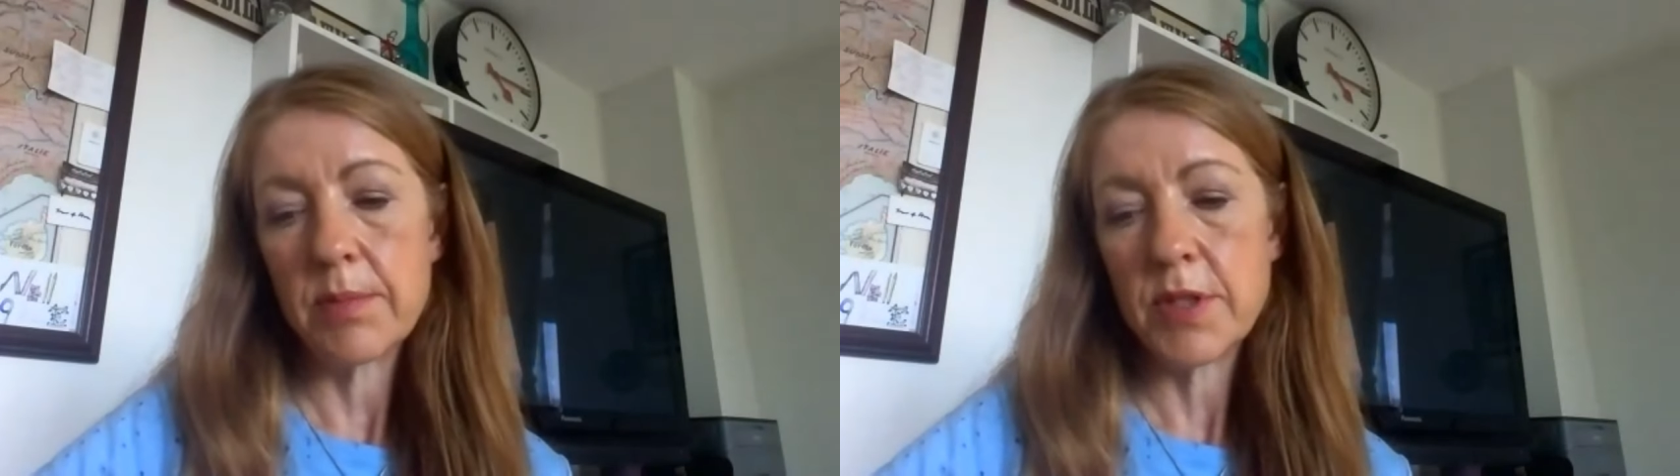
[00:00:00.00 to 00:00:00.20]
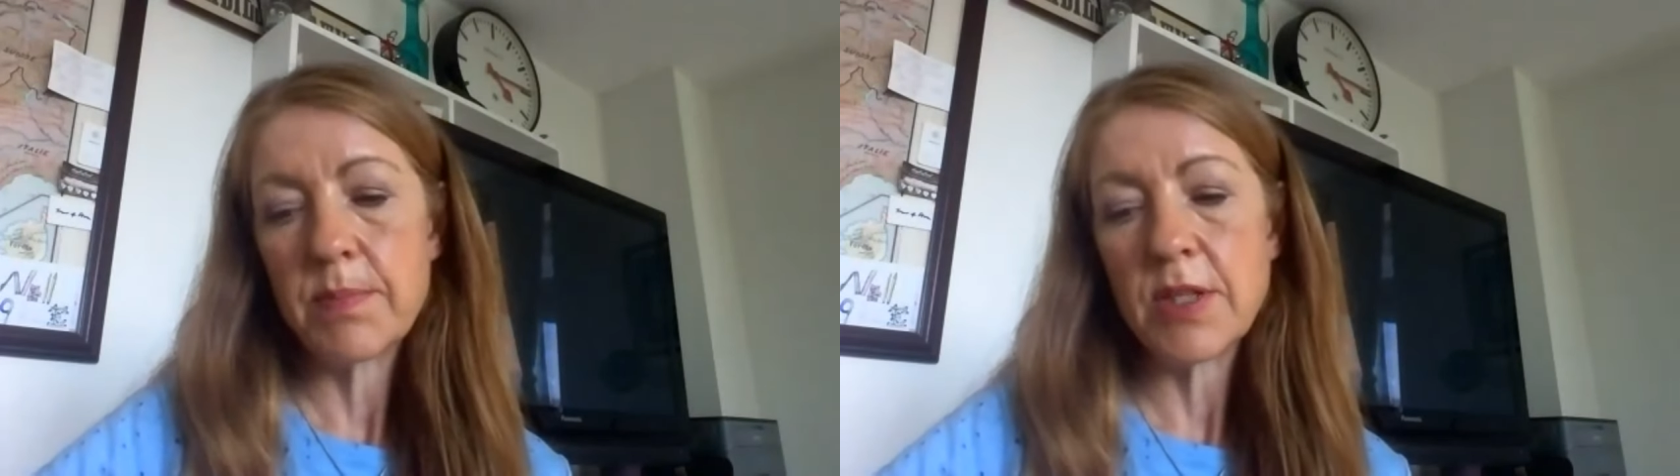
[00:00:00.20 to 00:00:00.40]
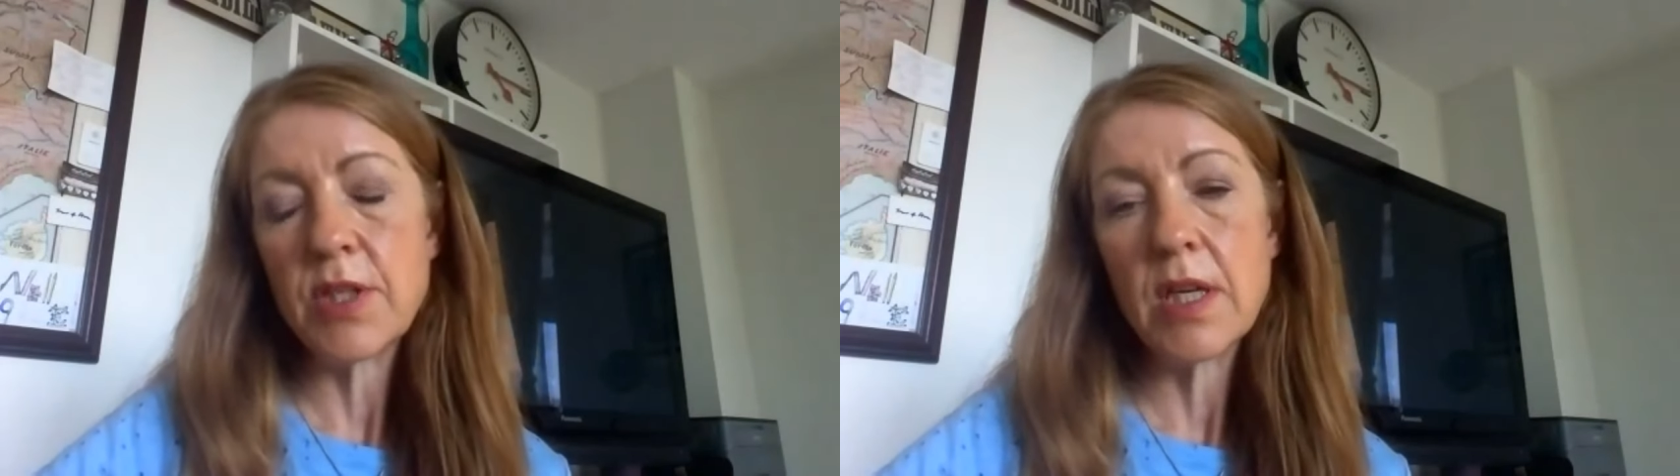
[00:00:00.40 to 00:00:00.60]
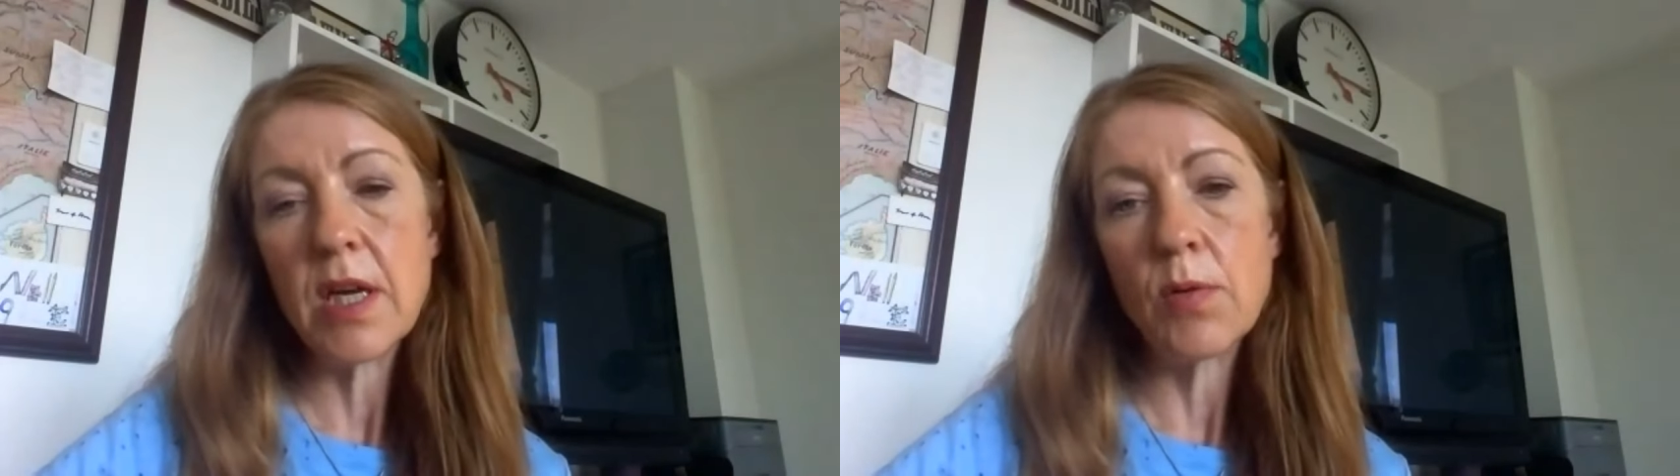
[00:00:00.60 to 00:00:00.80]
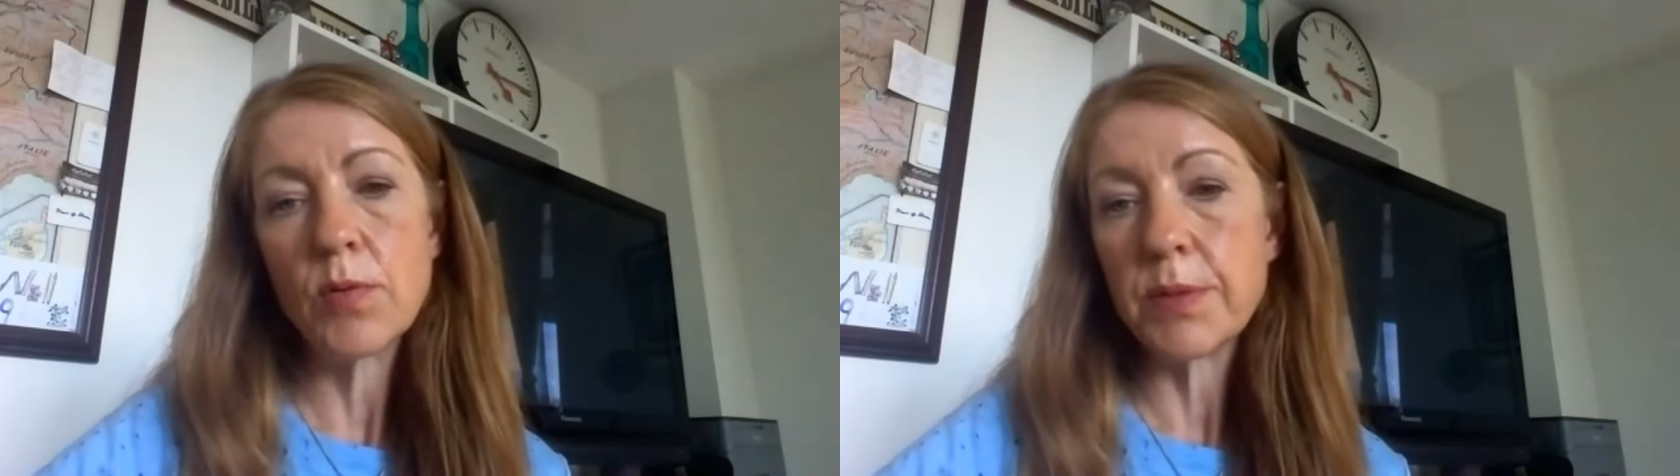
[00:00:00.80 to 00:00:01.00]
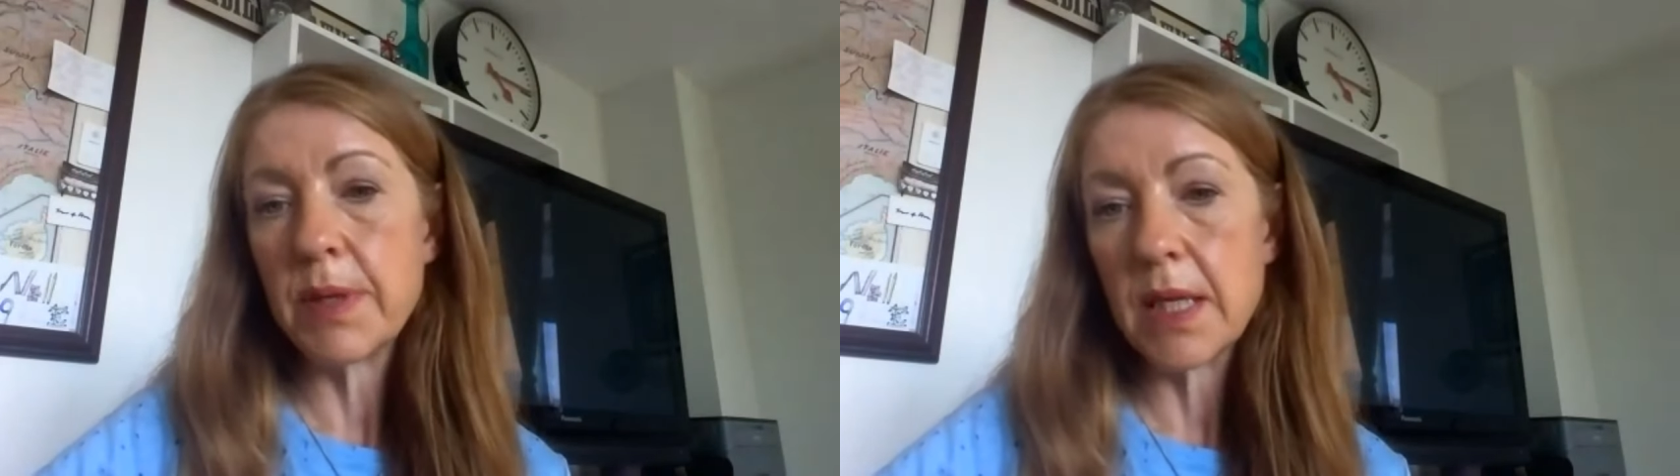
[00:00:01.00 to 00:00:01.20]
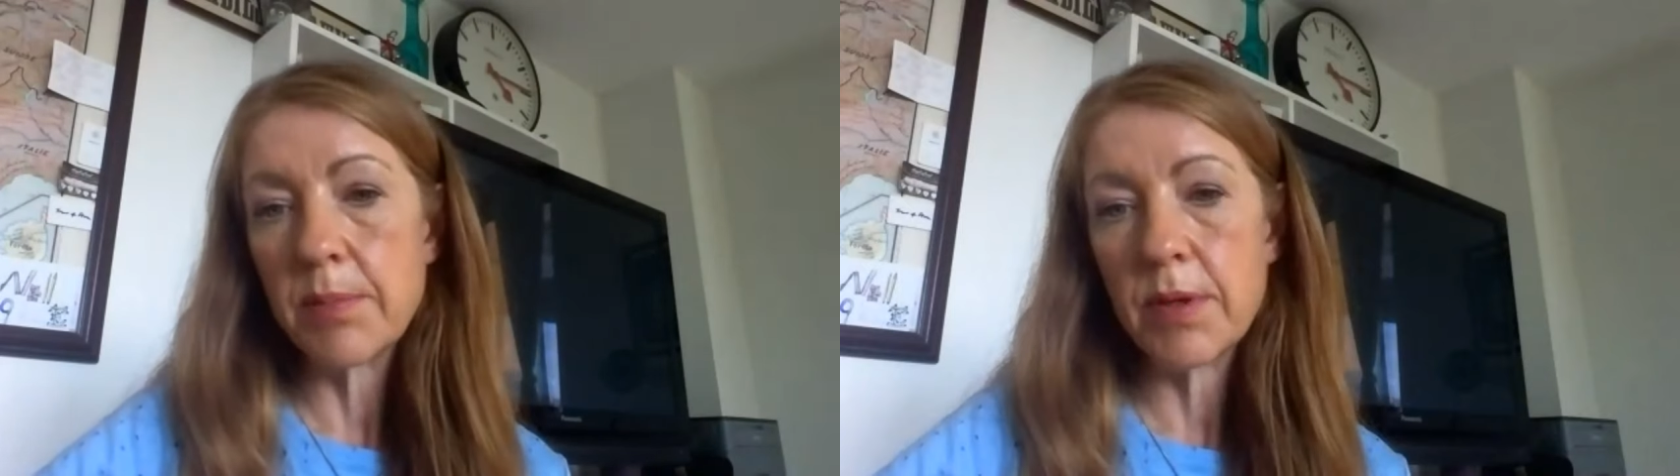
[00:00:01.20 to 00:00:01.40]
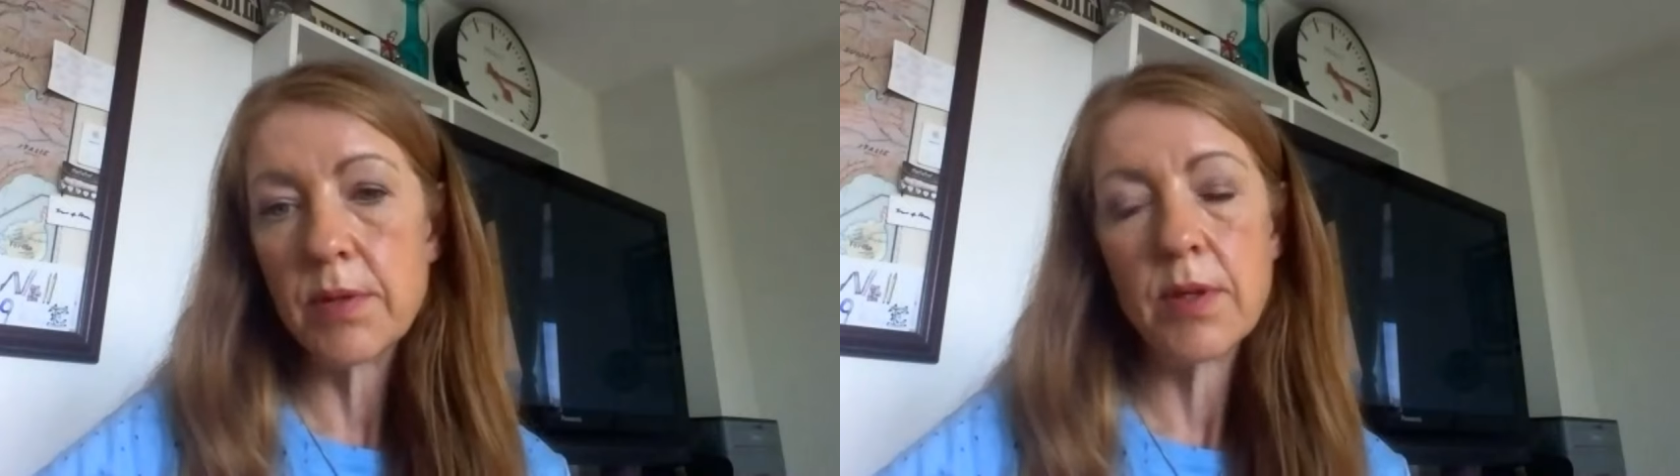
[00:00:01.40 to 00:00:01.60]
especially older
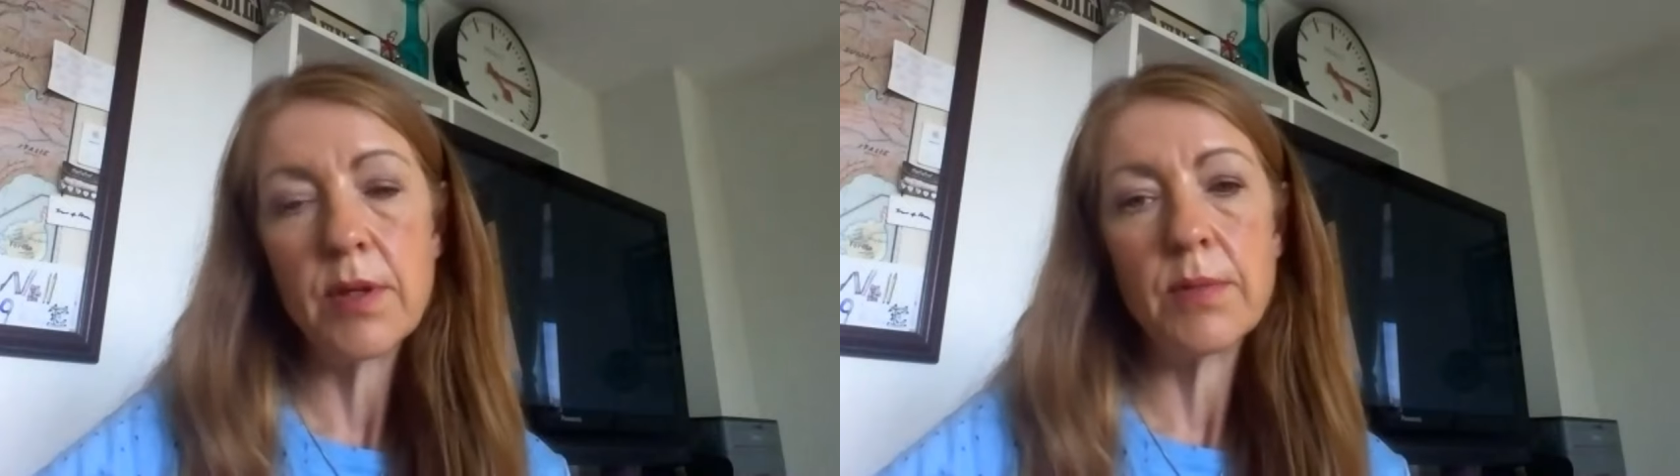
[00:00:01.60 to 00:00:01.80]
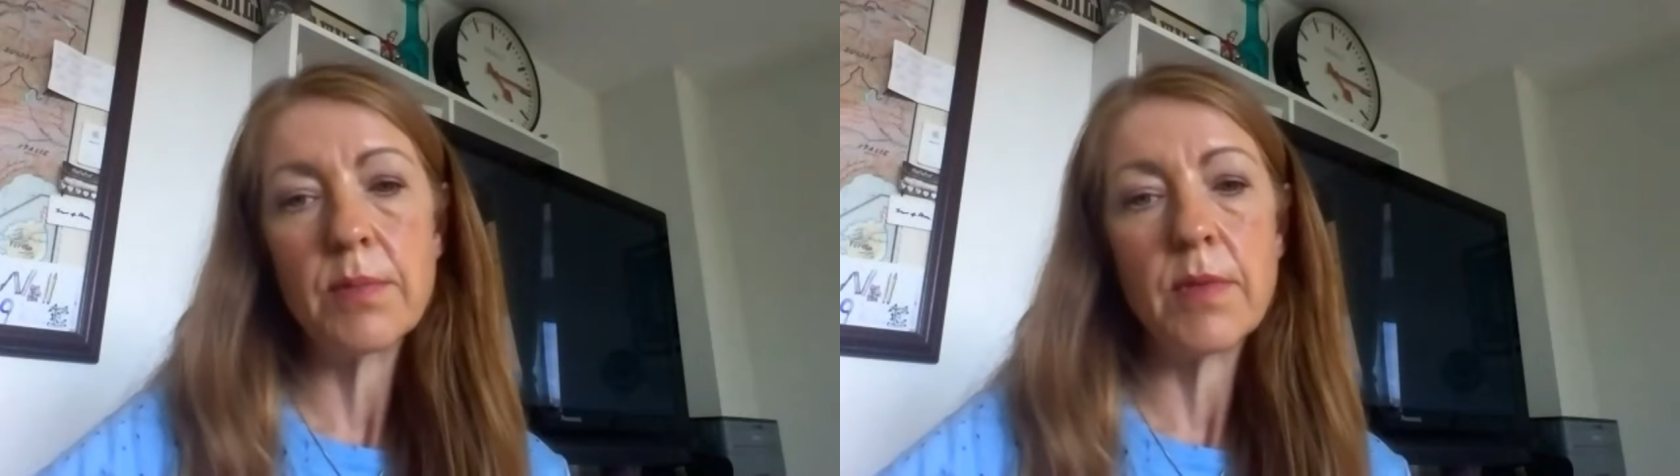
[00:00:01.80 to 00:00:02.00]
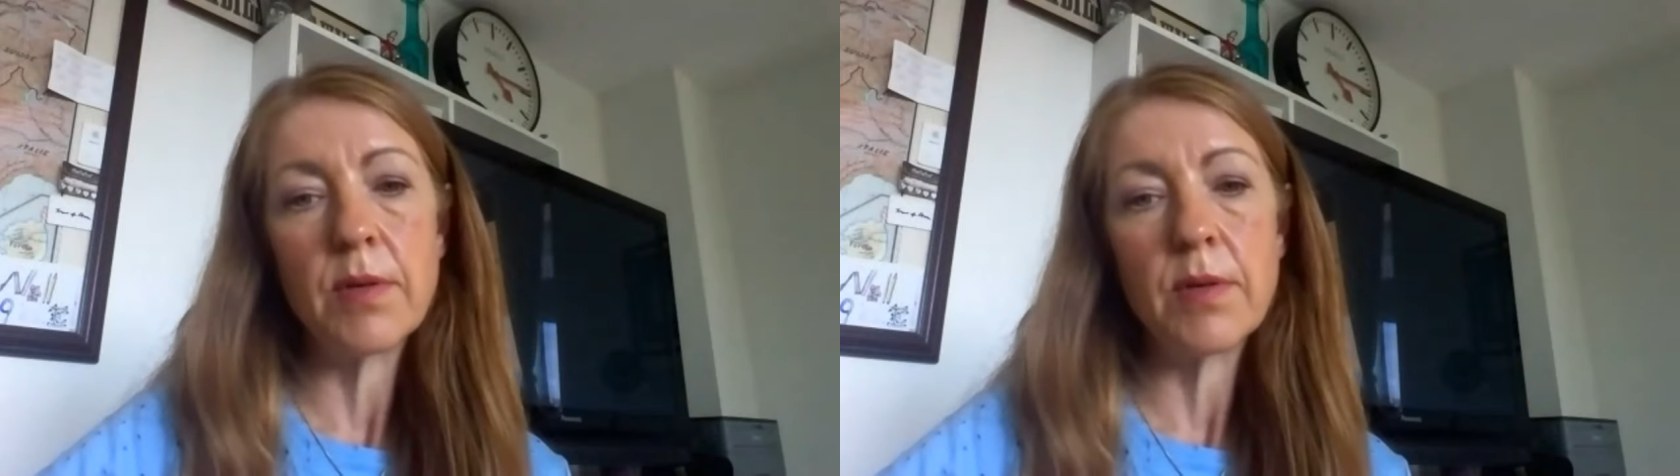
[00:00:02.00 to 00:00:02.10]
people who,